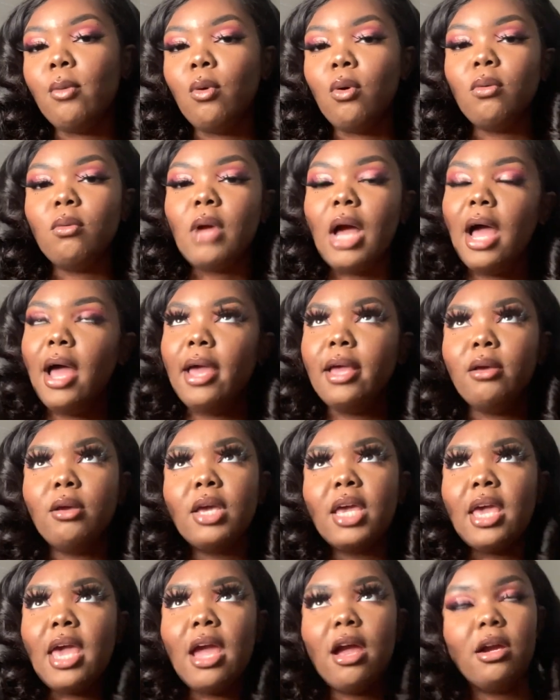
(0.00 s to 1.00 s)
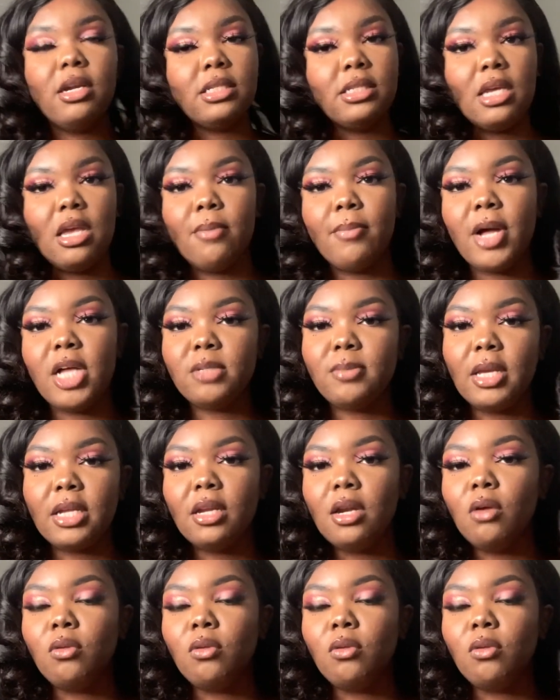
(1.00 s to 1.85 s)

Well, I ain't carry tampons back then.